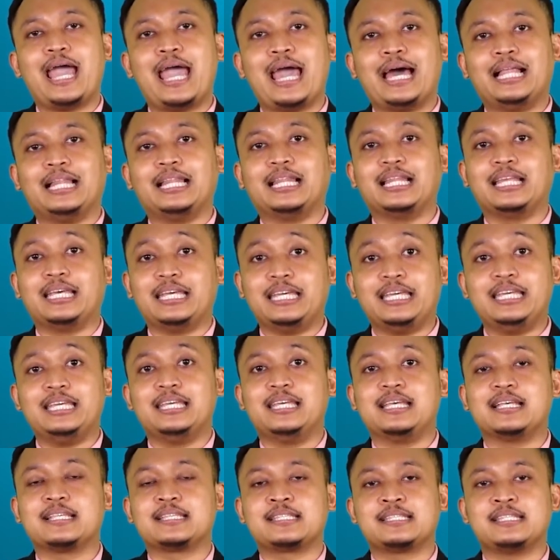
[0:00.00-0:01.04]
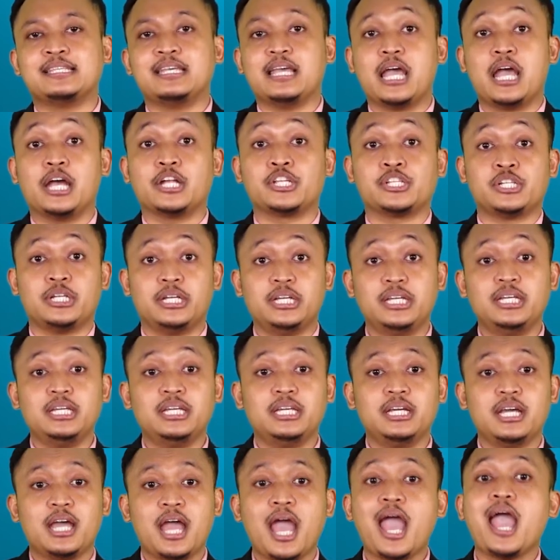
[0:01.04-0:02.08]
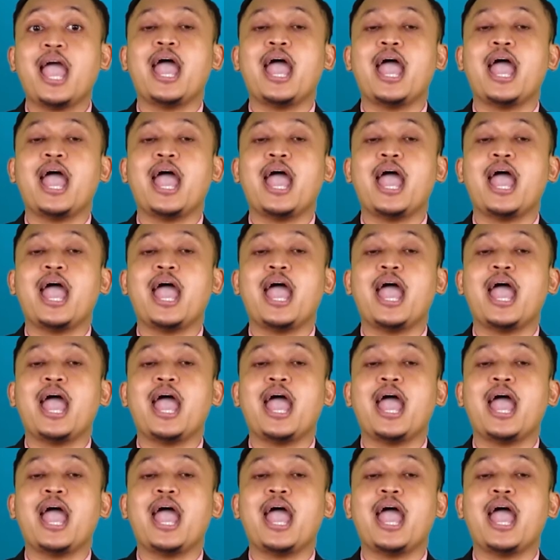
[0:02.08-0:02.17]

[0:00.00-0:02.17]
L-E-C-H-E.